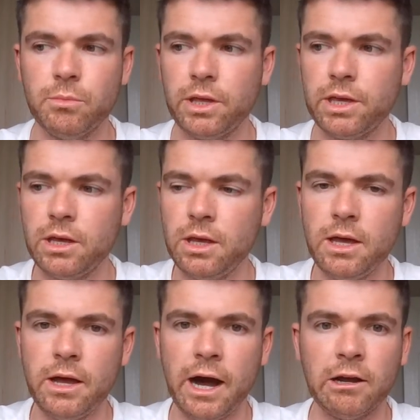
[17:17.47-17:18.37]
Like,
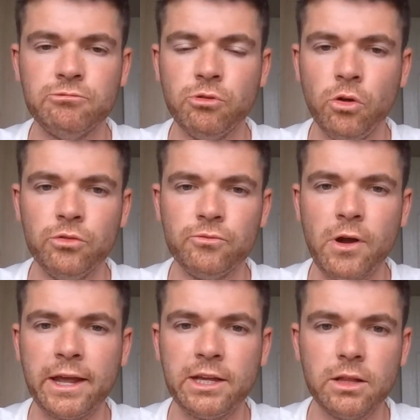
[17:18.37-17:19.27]
I run
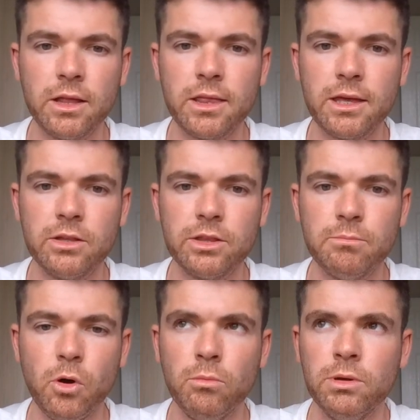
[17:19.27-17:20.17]
regularly at the
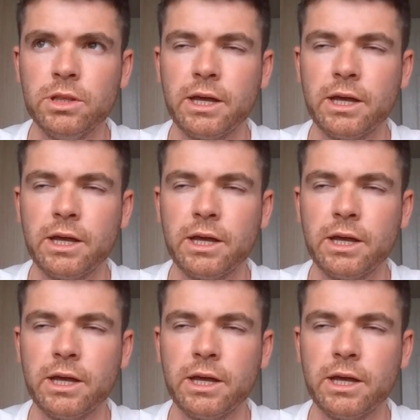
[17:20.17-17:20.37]
moment.